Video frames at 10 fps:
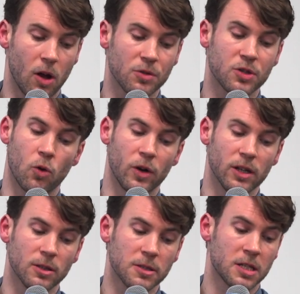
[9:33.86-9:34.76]
plant
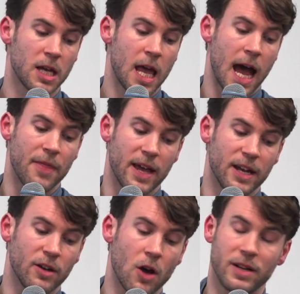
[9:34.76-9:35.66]
oils, and
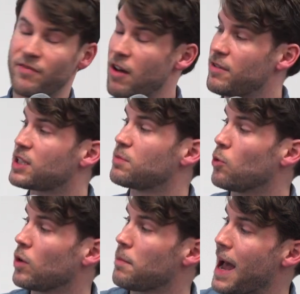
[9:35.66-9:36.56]
then only very
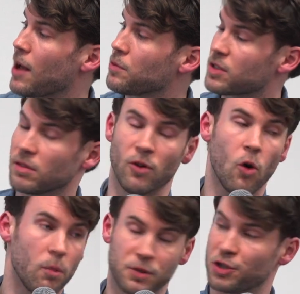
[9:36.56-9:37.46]
small amounts of
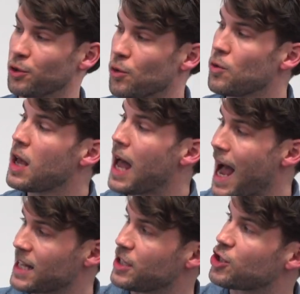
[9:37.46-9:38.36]
optional
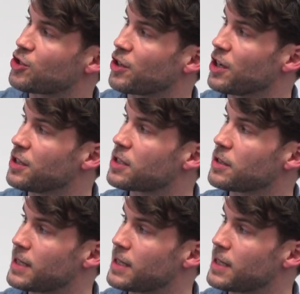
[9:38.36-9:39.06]
added sugars,